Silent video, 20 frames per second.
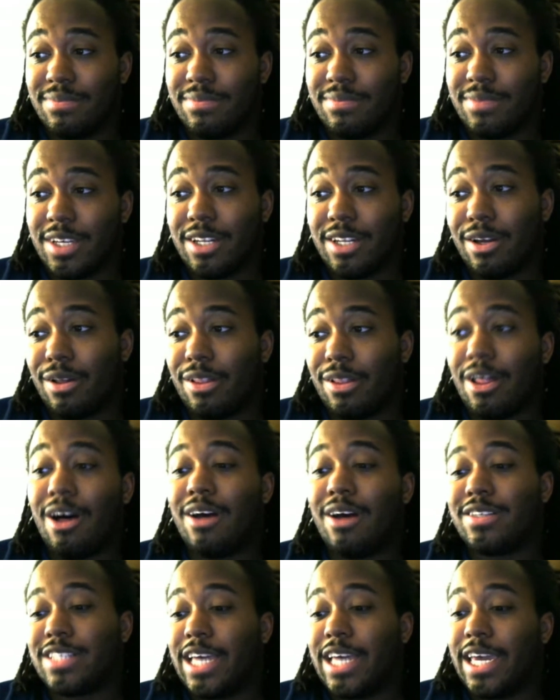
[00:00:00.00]
You know,
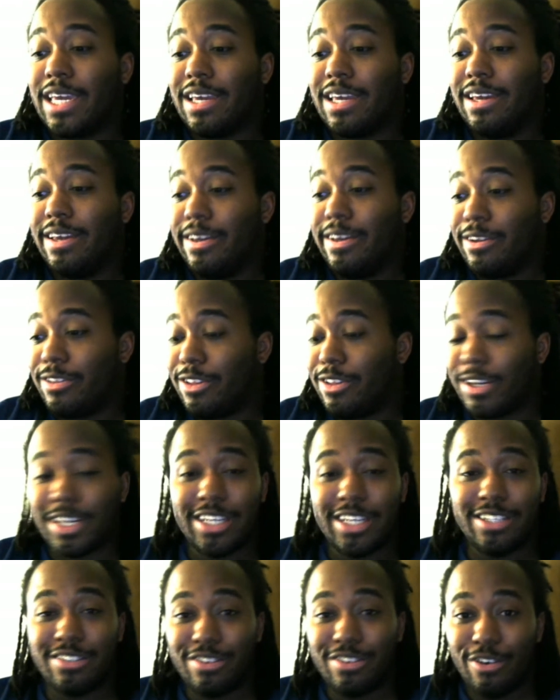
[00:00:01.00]
Law's like, look,
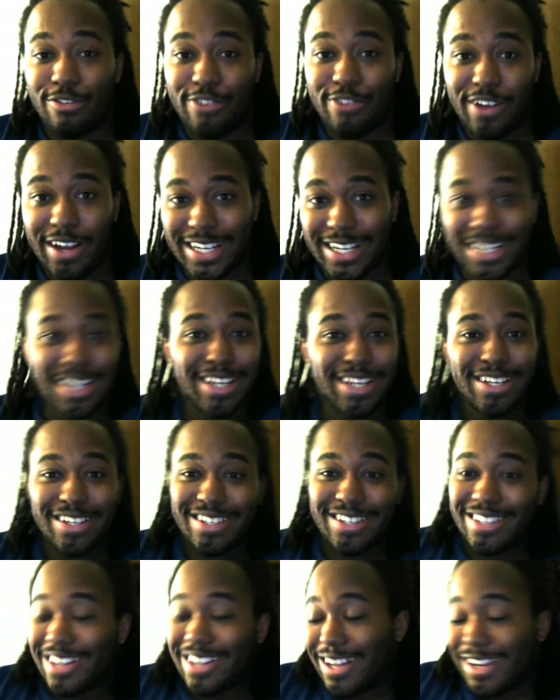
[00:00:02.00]
he's still fine.
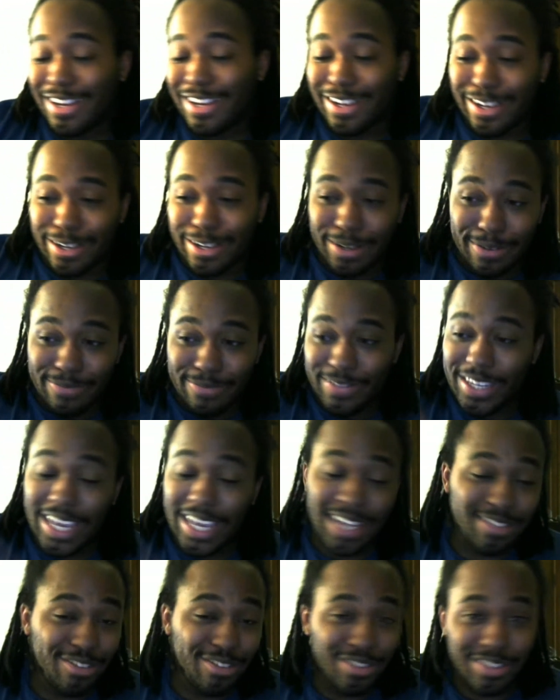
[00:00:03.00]
You
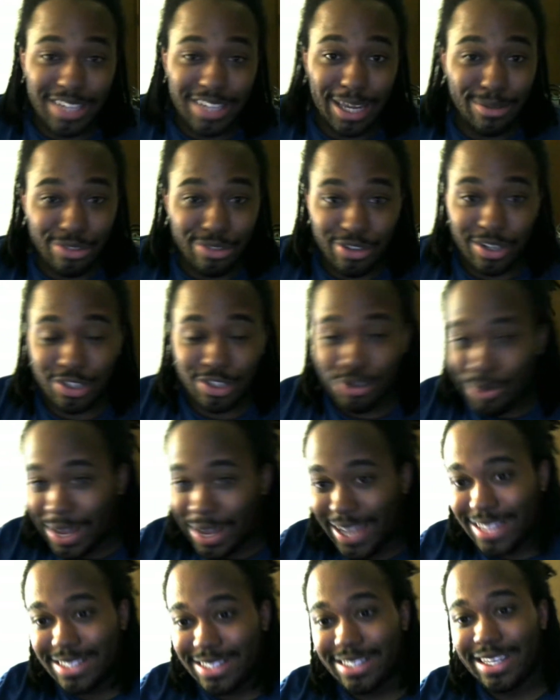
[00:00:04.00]
can't do the same trick
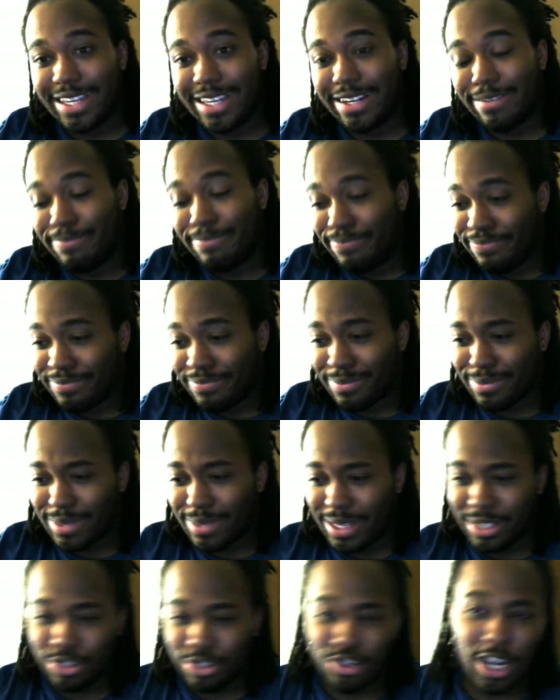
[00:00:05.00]
twice. And
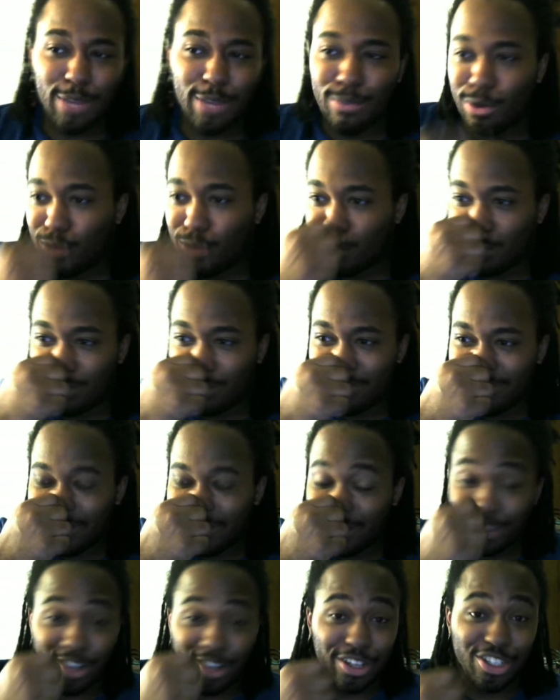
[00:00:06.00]
Trey Bull
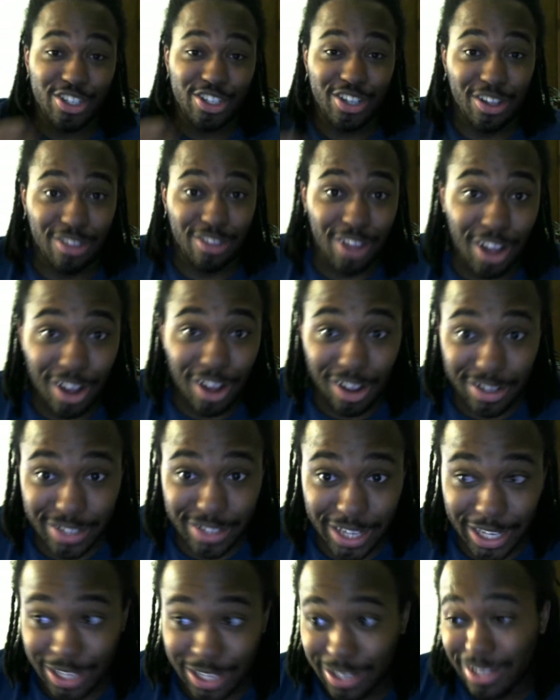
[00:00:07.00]
is talking shit to Law. It's
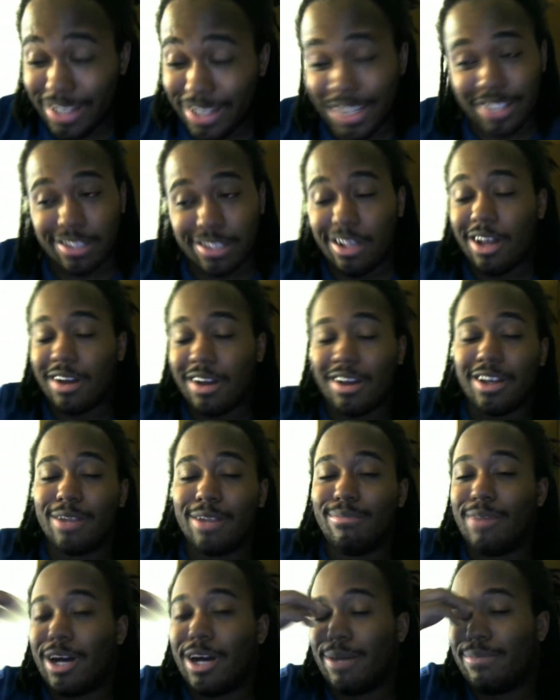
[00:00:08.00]
like, because Law cut
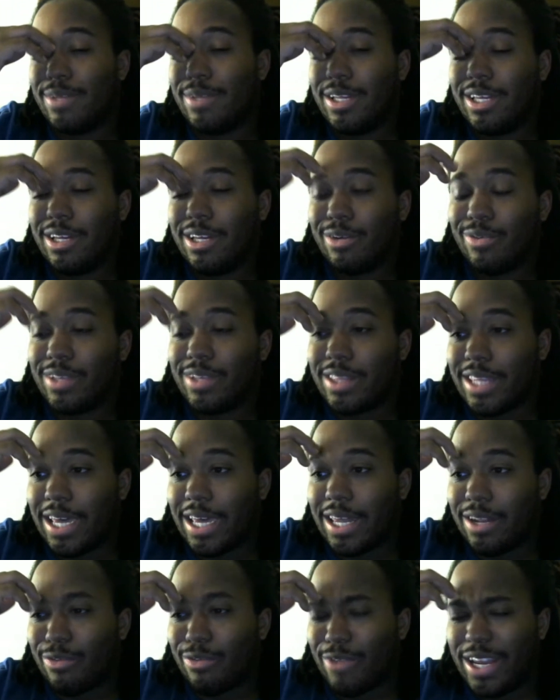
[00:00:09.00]
him up with
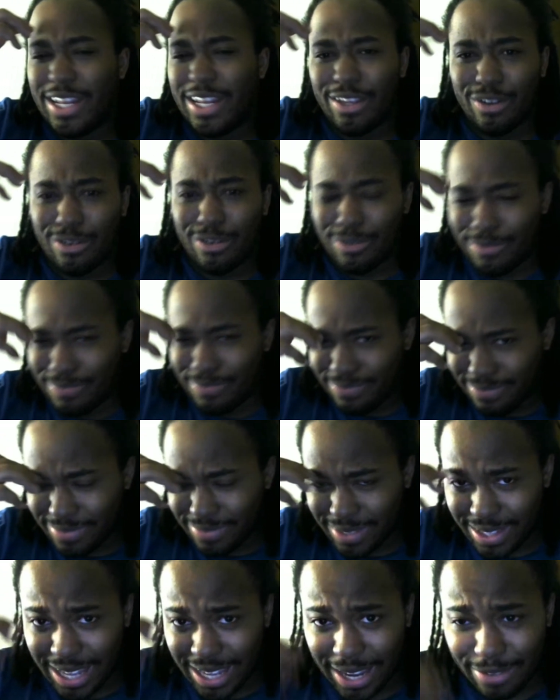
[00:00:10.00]
that radio
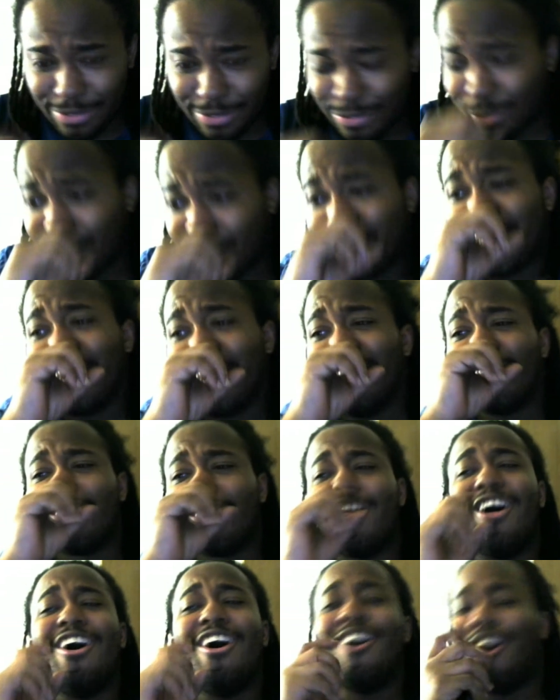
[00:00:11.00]
knife. Well, yeah,
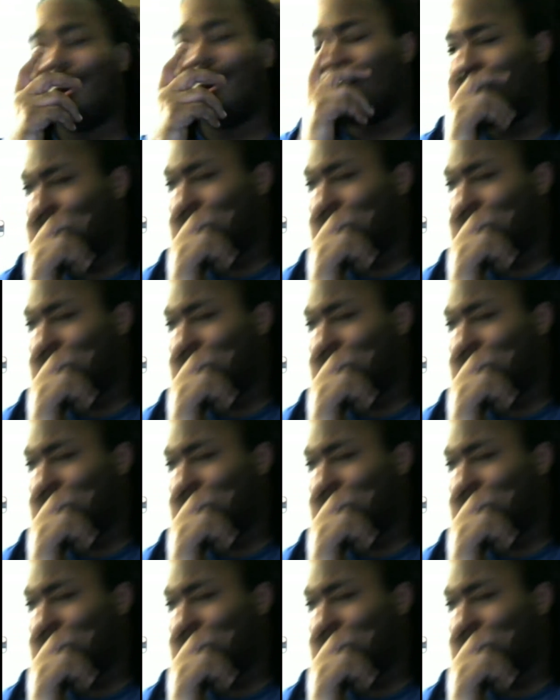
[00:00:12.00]
Law.